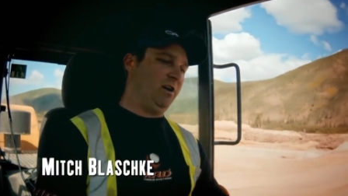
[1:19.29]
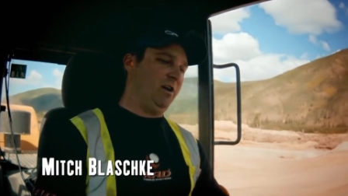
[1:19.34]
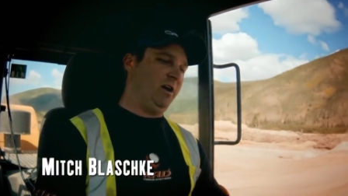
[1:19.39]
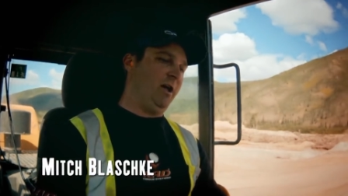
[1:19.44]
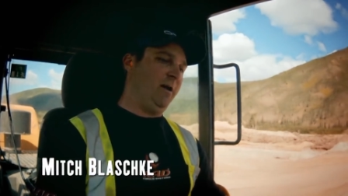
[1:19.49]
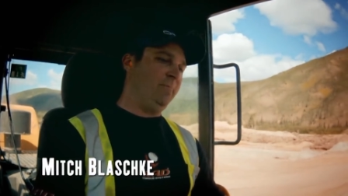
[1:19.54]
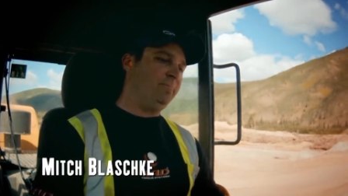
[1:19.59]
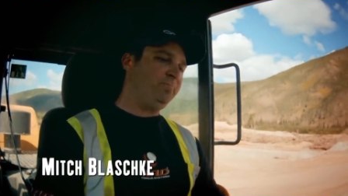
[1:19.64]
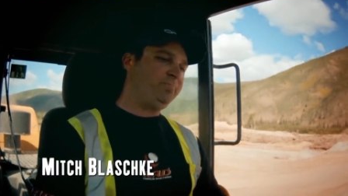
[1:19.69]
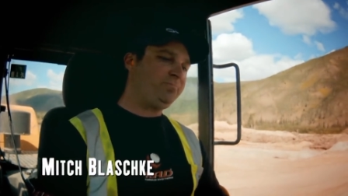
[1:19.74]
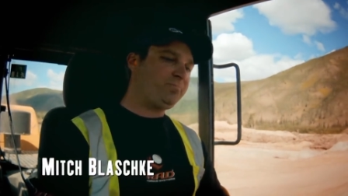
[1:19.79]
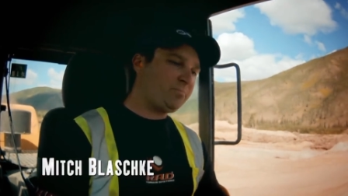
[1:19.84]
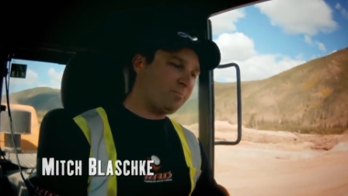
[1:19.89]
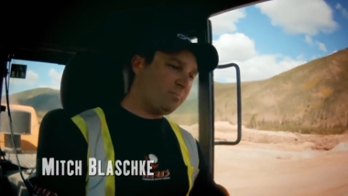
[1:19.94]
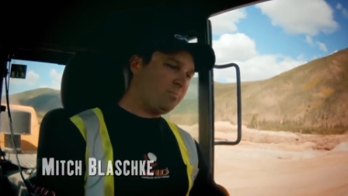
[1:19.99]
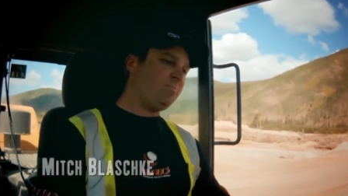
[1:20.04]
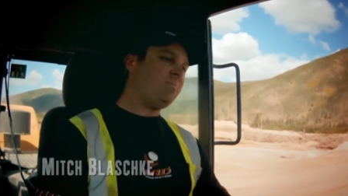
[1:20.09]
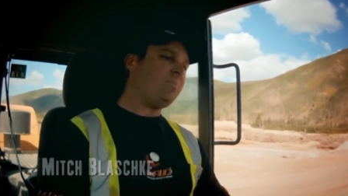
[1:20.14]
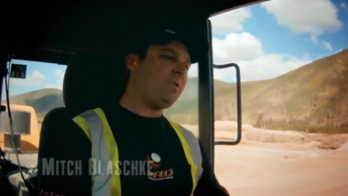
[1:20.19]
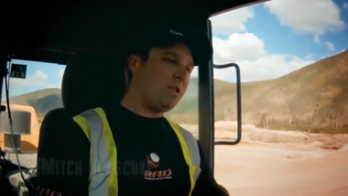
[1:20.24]
here to
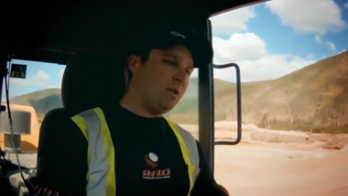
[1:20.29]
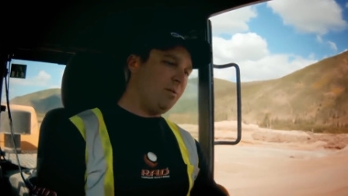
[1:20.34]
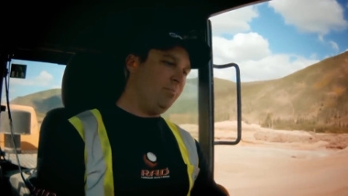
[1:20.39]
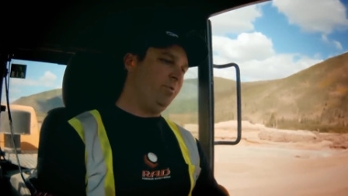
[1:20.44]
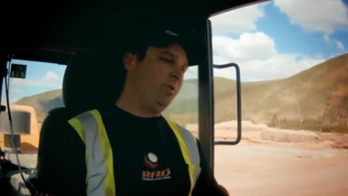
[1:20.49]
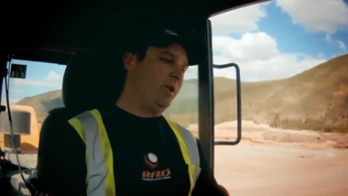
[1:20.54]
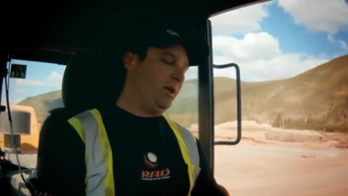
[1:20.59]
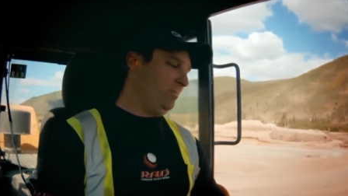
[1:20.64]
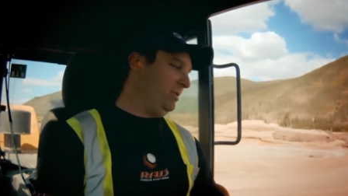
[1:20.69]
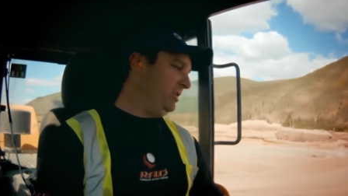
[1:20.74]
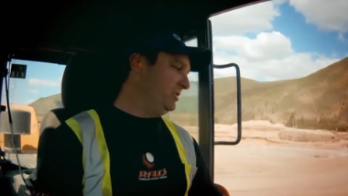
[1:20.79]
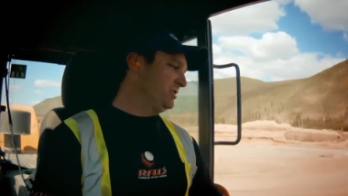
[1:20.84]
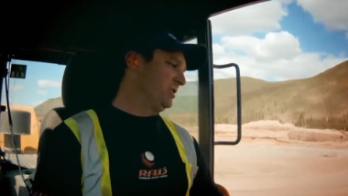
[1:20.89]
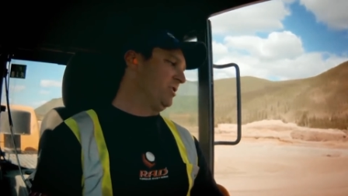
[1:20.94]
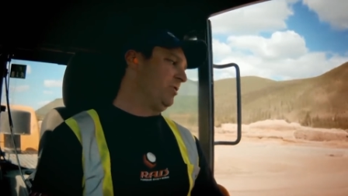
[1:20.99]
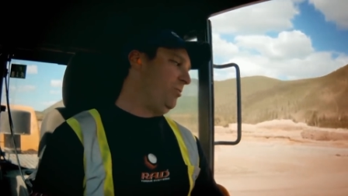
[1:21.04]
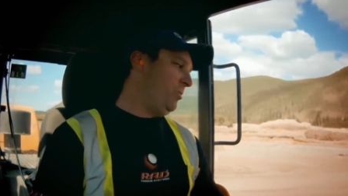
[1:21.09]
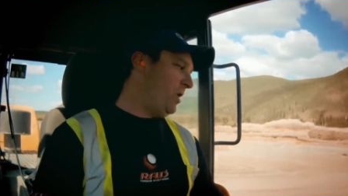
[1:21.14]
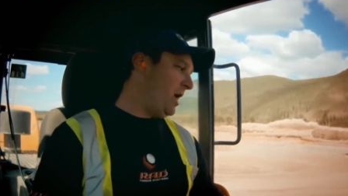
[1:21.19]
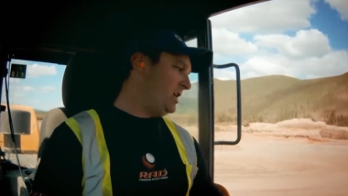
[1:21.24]
play
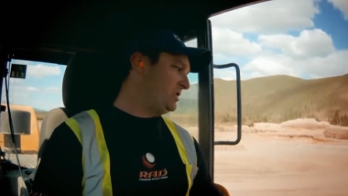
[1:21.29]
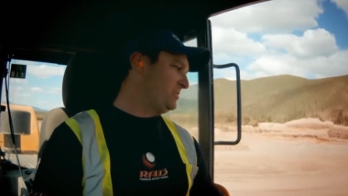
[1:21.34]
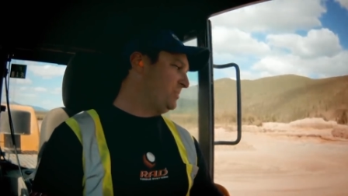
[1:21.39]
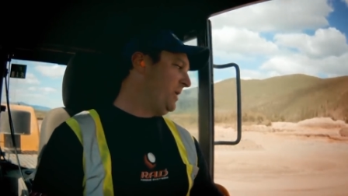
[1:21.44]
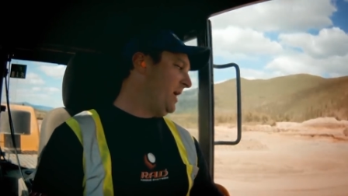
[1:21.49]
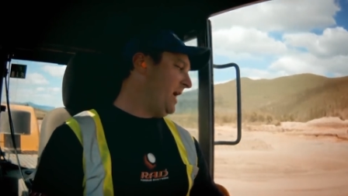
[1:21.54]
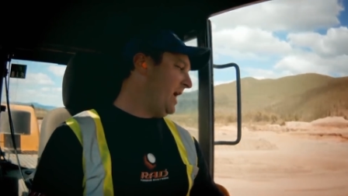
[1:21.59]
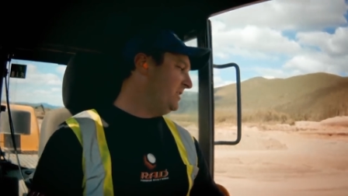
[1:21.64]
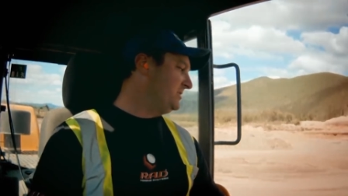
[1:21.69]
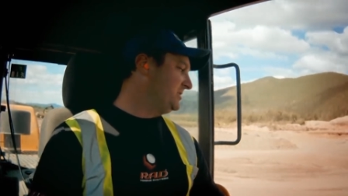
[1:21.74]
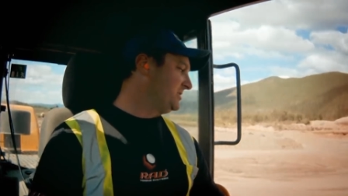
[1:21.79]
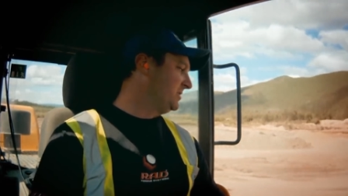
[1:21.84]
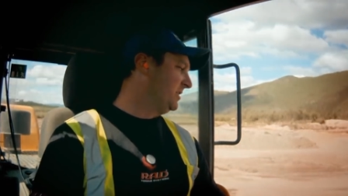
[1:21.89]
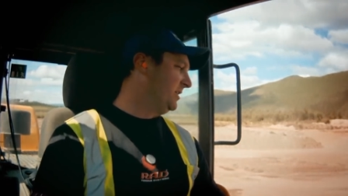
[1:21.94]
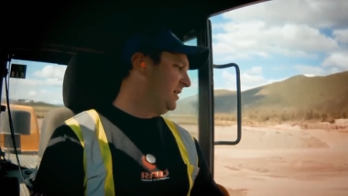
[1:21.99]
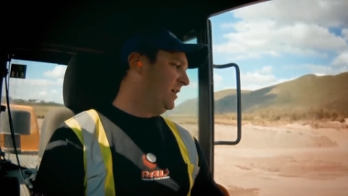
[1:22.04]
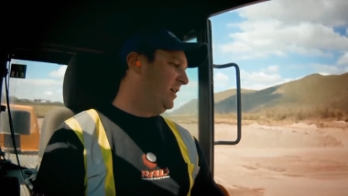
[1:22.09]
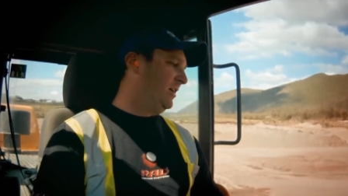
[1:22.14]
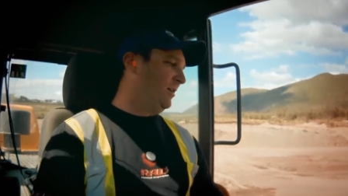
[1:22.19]
musical wash plants,